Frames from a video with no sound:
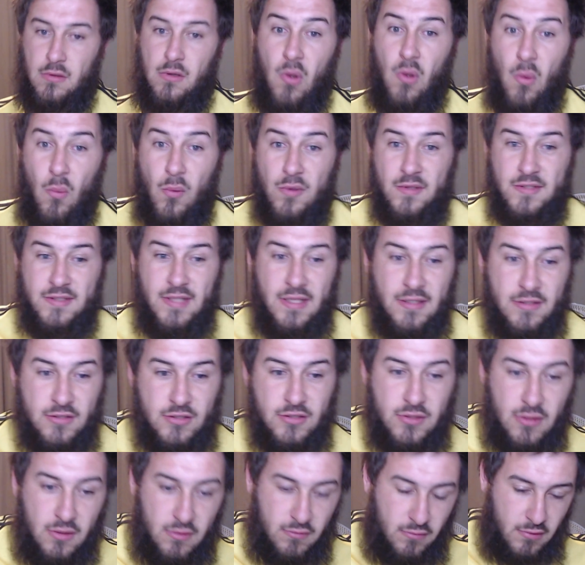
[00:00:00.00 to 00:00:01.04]
What does that
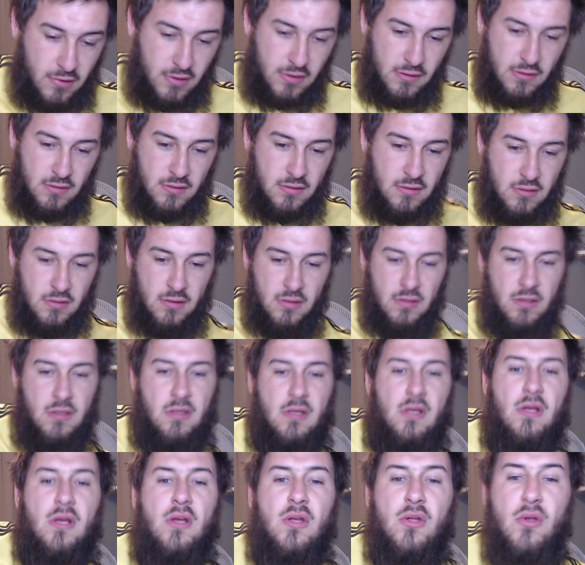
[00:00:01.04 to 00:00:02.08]
show, right?
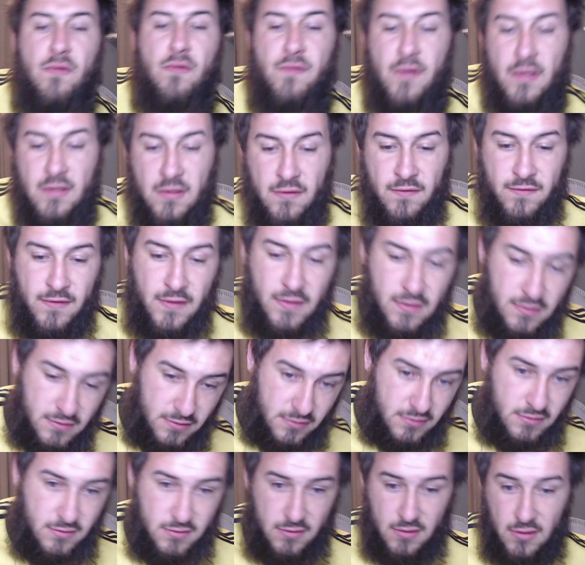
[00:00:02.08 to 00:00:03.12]
Your founding
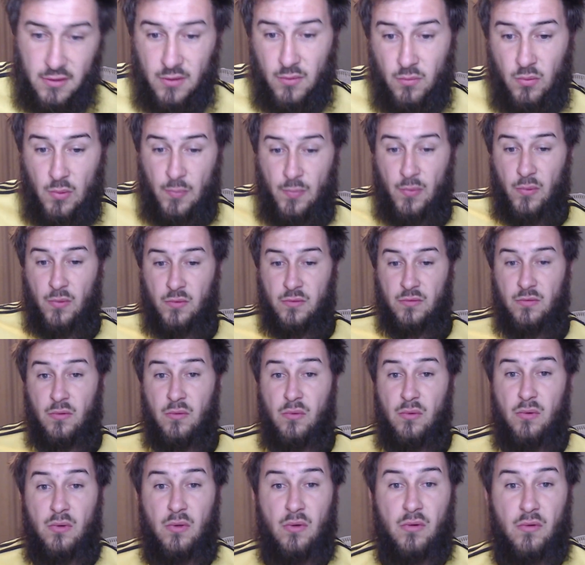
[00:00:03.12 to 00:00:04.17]
fathers were born
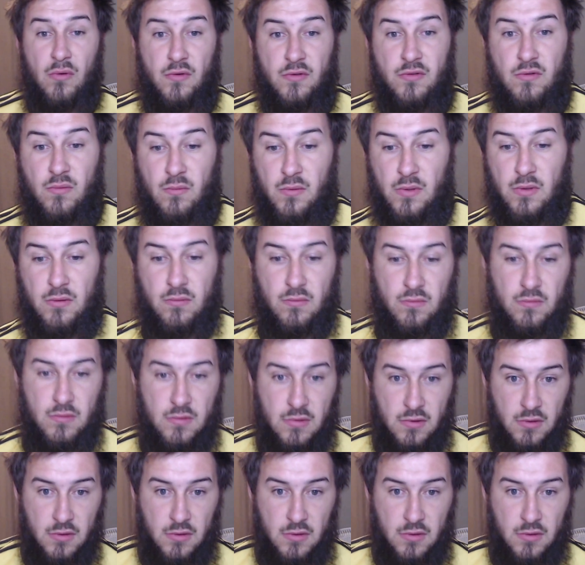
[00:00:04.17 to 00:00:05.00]
all across the world.